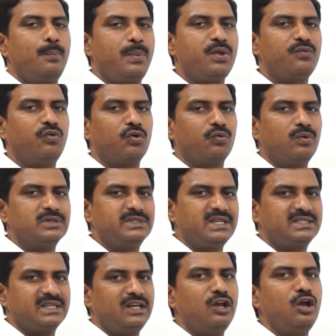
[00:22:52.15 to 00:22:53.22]

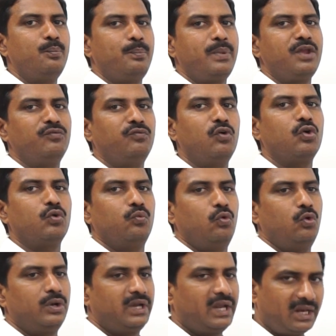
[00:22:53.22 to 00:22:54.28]
P4O6 and
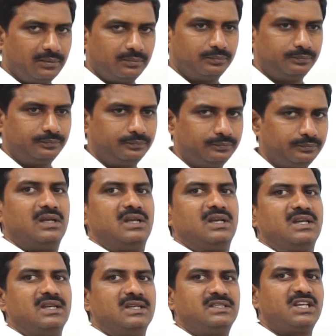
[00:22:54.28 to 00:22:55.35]
P4O10.
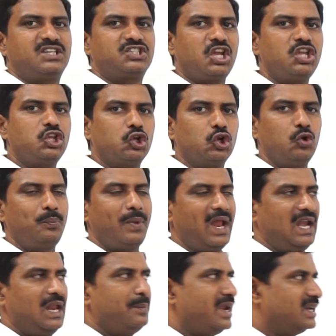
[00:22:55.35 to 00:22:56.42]
16th group
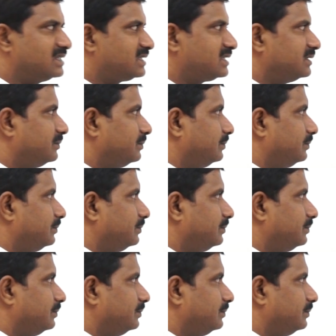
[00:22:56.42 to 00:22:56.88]
elements.